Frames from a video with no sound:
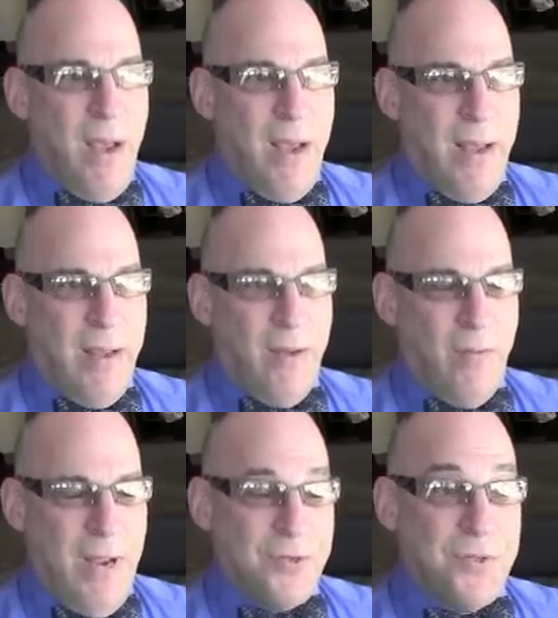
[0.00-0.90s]

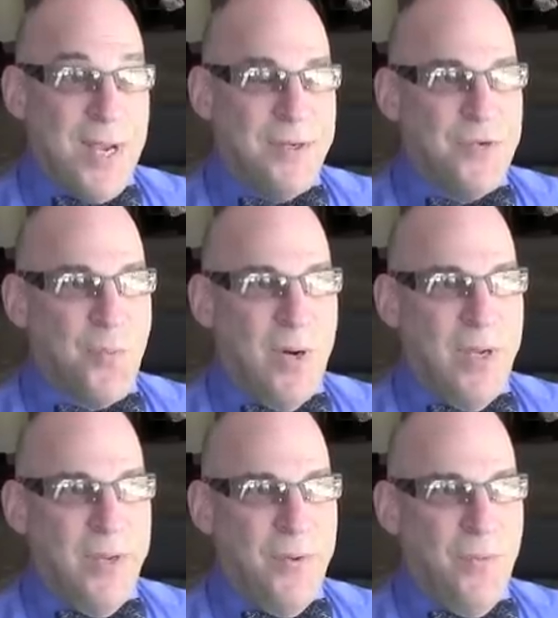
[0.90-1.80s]
or exercises where
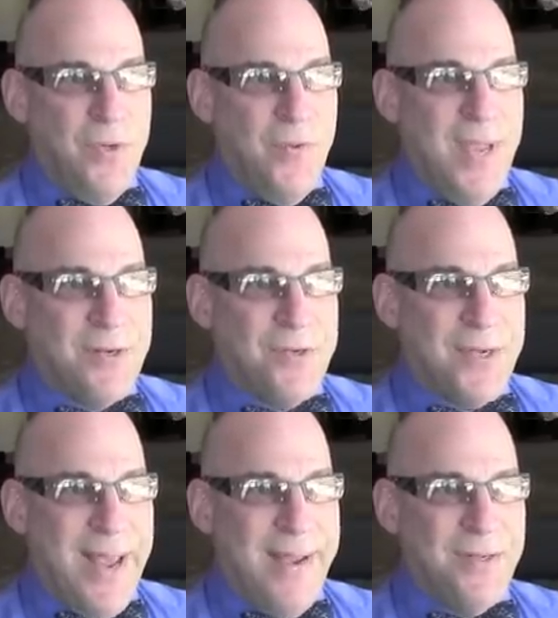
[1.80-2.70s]
you do the
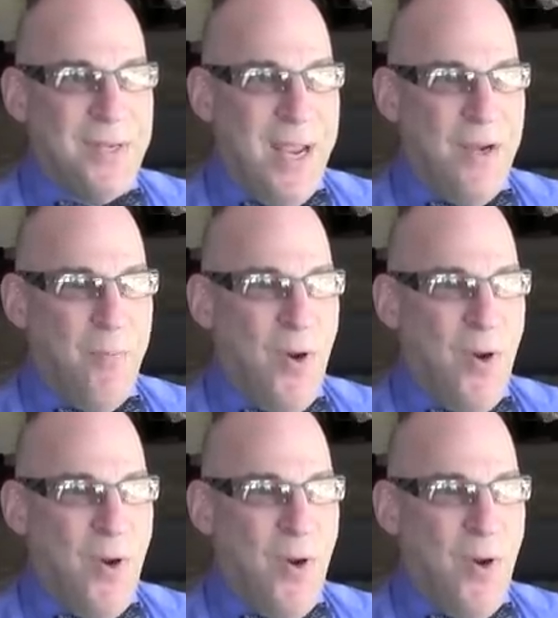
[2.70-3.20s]
exercise and you